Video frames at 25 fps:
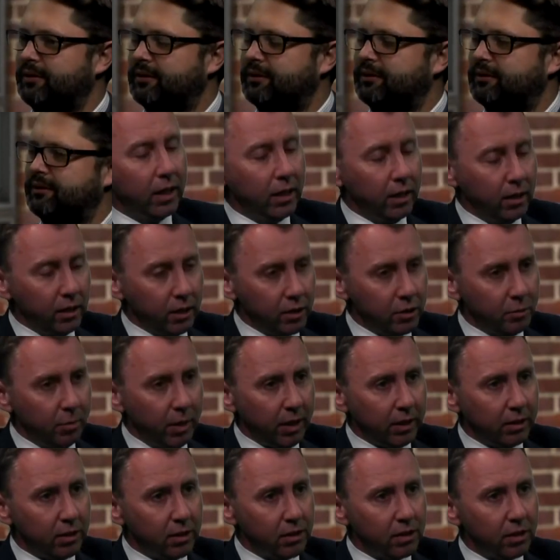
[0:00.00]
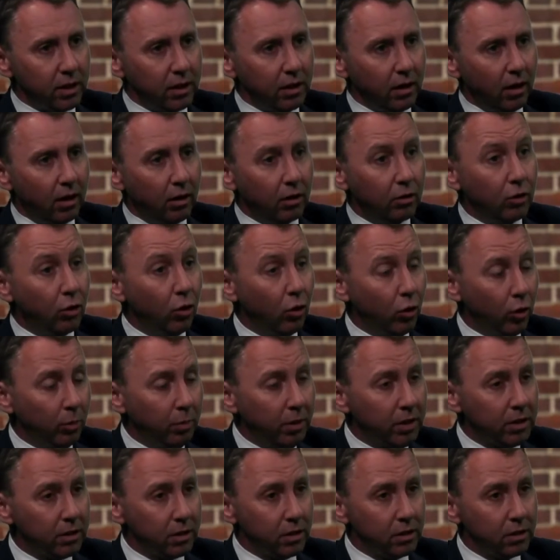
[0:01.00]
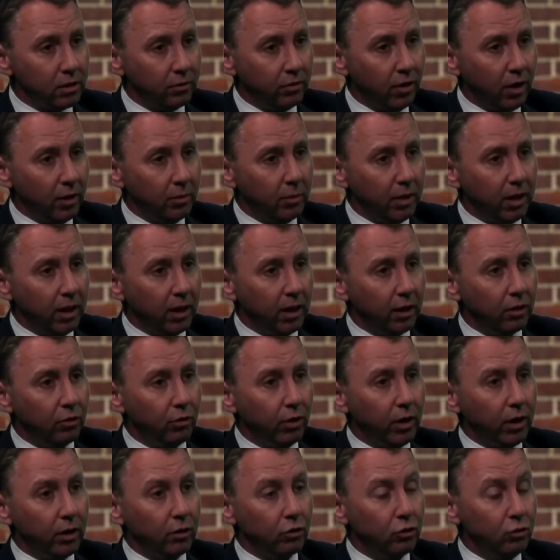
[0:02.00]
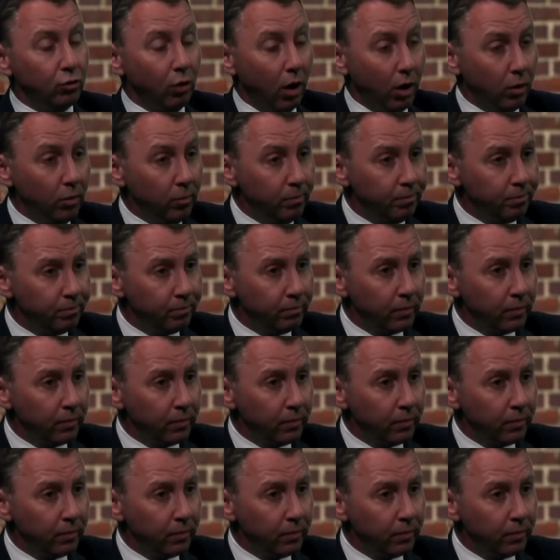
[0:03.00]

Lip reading: They can expect to see our core business of home collect credit grow.